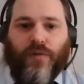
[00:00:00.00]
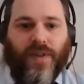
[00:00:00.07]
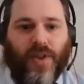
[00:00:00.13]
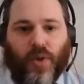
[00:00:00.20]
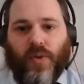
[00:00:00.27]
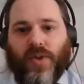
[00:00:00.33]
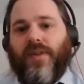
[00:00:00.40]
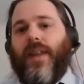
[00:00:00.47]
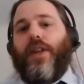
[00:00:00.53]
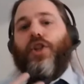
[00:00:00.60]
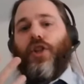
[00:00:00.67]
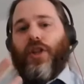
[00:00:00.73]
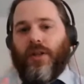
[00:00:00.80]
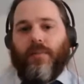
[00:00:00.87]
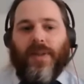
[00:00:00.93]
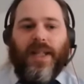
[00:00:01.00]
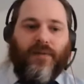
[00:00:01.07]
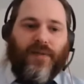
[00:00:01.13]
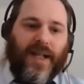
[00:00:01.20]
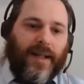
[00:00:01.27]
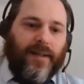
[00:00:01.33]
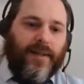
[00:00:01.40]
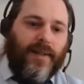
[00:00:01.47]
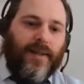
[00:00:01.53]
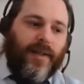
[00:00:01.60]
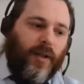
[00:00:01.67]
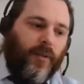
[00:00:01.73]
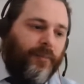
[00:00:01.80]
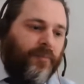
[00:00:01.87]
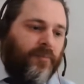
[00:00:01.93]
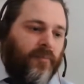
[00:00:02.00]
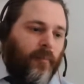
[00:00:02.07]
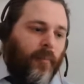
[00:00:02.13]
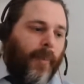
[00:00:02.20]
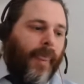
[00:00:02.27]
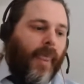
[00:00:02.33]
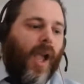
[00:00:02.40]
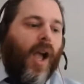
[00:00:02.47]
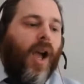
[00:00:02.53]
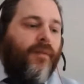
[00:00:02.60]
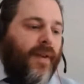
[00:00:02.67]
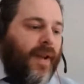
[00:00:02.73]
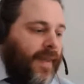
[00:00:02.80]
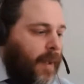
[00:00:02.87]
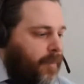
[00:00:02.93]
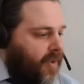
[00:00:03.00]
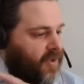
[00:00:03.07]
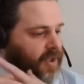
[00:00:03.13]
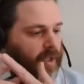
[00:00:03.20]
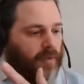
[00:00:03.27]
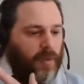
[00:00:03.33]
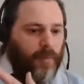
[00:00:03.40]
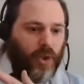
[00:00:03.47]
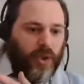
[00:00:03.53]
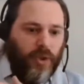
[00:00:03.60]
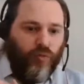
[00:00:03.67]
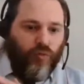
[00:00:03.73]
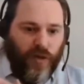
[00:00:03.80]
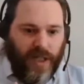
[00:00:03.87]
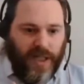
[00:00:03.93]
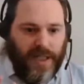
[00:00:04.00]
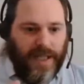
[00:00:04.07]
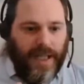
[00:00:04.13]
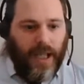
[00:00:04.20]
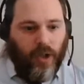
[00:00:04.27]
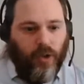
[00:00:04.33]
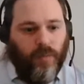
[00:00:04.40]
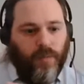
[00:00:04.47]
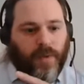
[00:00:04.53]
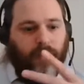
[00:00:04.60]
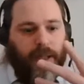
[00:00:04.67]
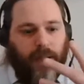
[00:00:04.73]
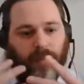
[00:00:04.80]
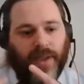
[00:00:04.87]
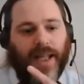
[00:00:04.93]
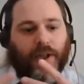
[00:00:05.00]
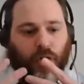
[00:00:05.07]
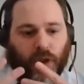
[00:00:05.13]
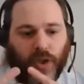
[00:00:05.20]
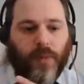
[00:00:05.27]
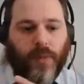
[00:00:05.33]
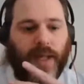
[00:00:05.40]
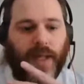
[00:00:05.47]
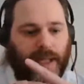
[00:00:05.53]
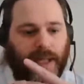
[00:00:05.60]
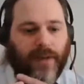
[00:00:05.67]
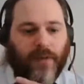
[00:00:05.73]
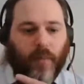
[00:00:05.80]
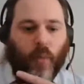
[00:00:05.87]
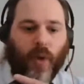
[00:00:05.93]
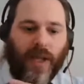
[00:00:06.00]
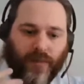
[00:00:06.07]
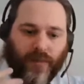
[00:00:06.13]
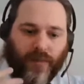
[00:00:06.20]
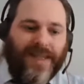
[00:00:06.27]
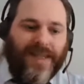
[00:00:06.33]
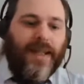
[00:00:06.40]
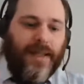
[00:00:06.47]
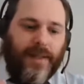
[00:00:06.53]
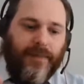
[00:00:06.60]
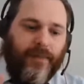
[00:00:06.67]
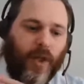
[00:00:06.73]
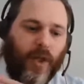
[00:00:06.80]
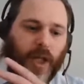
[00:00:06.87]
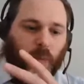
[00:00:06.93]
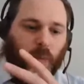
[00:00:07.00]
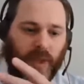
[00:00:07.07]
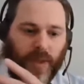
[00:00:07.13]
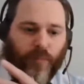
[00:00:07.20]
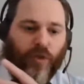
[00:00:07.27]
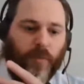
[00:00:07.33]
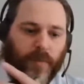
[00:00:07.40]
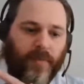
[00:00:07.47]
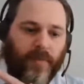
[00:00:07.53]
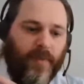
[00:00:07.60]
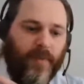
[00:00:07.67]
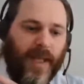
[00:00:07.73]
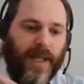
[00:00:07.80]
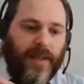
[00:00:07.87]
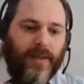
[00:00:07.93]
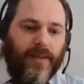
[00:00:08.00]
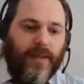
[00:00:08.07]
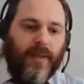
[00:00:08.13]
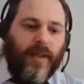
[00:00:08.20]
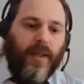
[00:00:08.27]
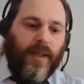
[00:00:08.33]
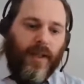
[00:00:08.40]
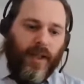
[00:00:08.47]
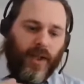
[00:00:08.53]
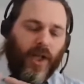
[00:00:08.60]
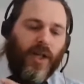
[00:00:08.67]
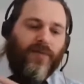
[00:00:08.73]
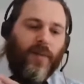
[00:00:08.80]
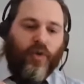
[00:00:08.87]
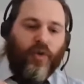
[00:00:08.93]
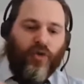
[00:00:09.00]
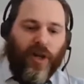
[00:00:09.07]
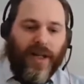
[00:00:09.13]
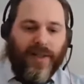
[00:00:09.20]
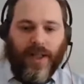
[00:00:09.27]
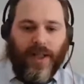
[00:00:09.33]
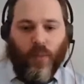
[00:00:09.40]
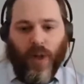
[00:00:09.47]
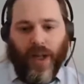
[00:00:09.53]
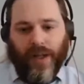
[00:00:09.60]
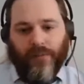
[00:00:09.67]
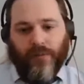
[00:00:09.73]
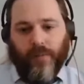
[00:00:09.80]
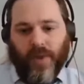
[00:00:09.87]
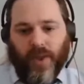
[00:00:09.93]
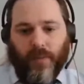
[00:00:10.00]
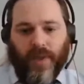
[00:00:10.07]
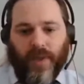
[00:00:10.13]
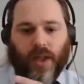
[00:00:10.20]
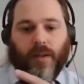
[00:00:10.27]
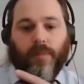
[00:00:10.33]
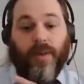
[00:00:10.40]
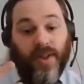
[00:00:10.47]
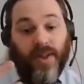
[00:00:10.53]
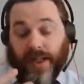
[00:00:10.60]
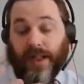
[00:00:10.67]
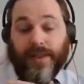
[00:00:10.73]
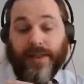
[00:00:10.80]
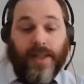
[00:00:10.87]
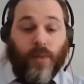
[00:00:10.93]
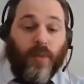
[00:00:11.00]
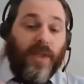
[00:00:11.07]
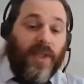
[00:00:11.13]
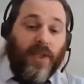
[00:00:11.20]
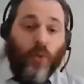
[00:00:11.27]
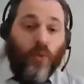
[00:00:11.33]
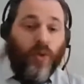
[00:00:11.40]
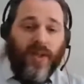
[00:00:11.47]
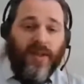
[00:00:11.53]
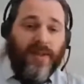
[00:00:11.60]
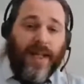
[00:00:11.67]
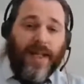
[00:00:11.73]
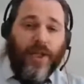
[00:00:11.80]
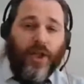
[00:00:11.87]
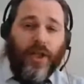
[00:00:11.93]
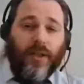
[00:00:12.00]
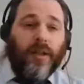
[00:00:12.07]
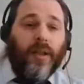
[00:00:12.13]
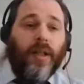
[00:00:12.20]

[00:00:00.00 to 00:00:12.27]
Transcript: resources they shouldn't be given access to. I found that persona model really helped people latch onto it. It gave them a way of identifying with the problem space and kind of abstracted away from some of the kind of personalities within the organization,